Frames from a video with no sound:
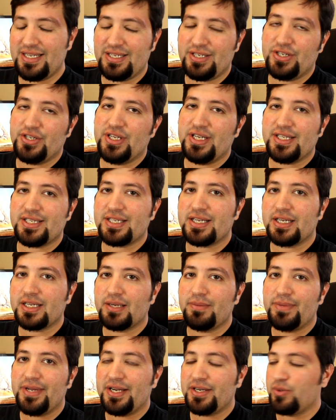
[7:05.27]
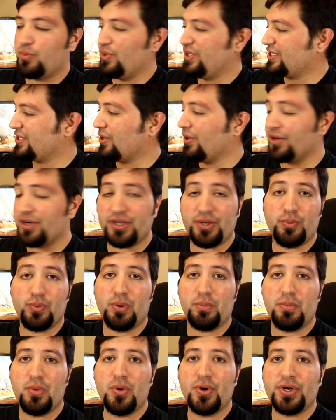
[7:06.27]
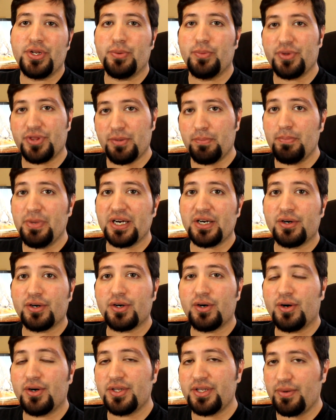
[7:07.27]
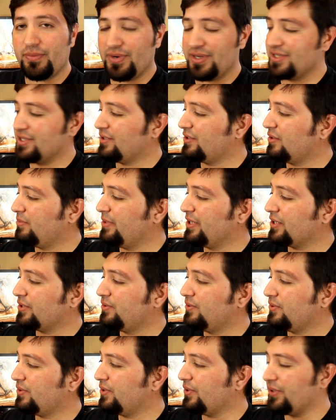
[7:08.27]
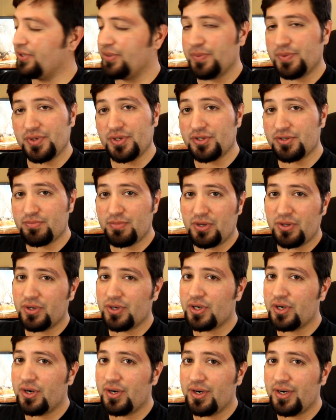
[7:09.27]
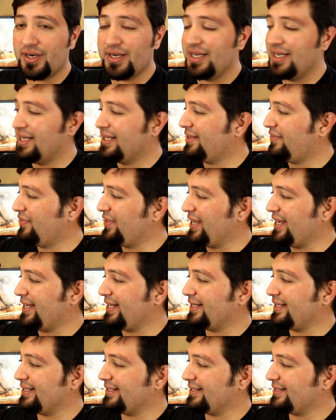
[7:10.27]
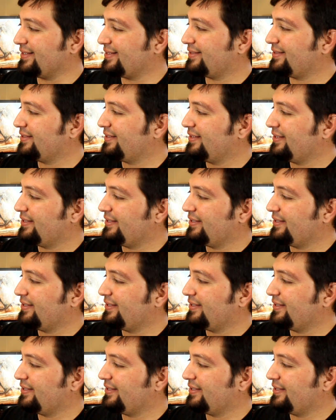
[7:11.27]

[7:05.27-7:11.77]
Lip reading: it's going to come down to which card do you want more. Do you want the bigger card that runs a little bit cooler, or do you want the smaller card that is,